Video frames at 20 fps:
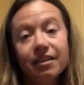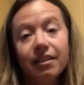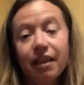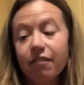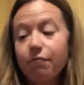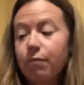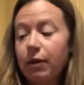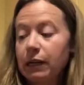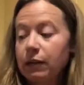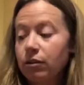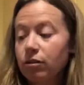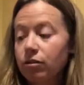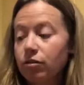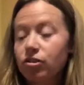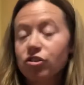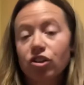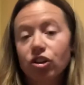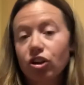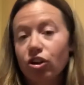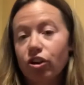They've been
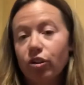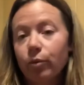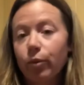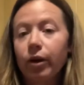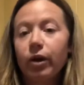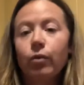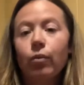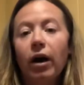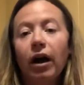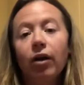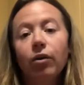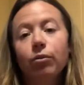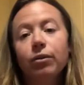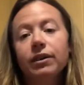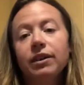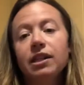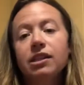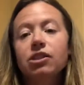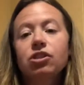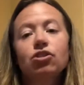secured pretty well
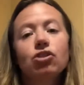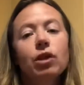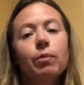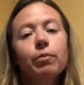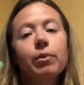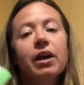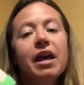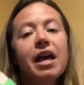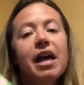with this strip,